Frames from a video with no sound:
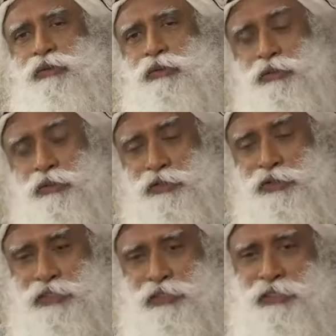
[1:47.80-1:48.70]

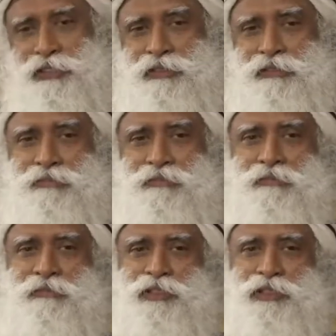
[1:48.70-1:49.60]
neurologically,
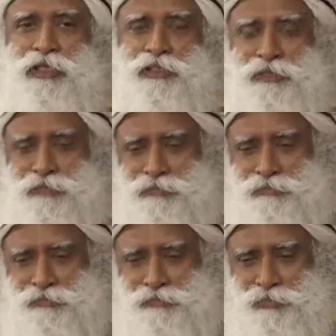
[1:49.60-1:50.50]
certain
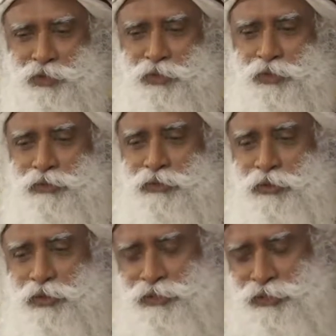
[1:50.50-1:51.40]

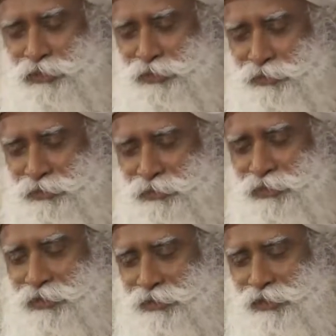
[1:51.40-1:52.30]

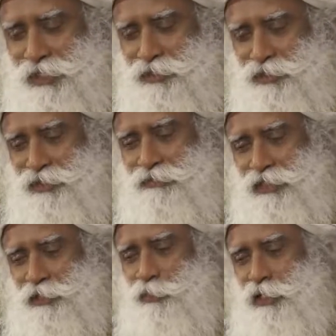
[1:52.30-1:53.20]
neurological scientists have
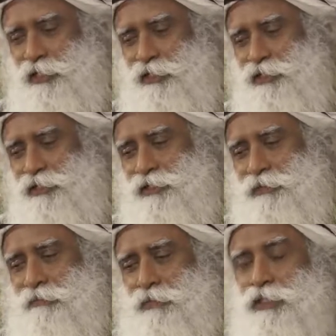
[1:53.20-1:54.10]
explained this.
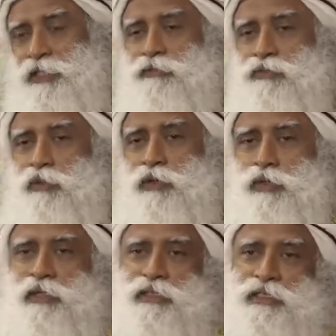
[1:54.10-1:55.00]
See, if you want to
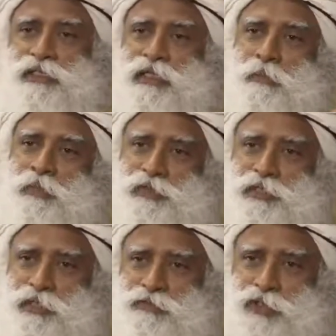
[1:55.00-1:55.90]
increase the
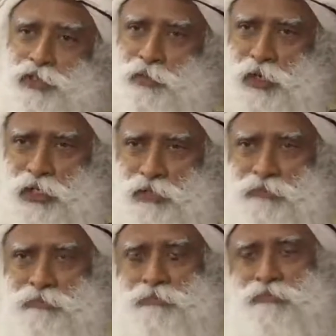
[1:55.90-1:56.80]
capacity of this brain,
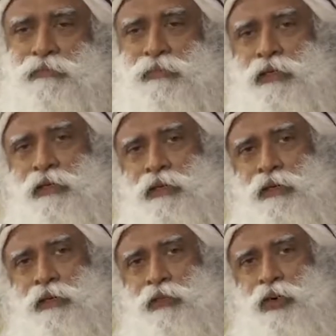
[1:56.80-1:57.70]

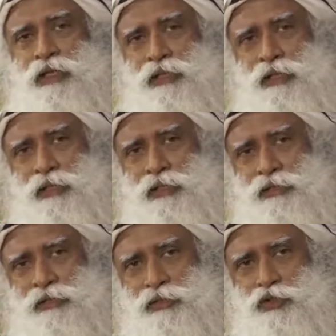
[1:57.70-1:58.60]
one thing
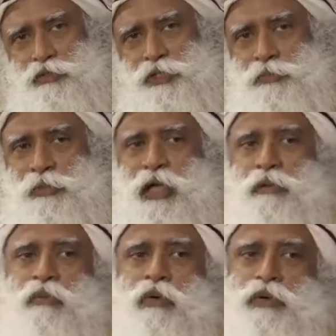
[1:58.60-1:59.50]
is you must
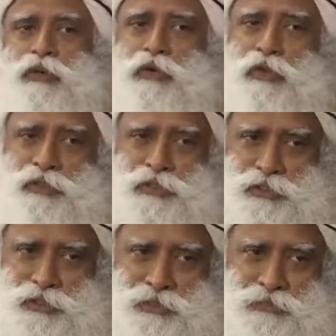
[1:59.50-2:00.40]
pack more
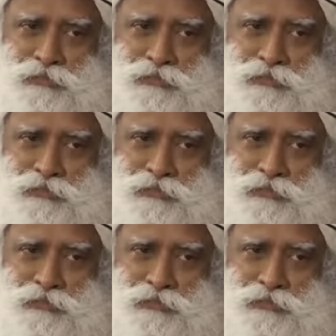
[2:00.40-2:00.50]
neurons.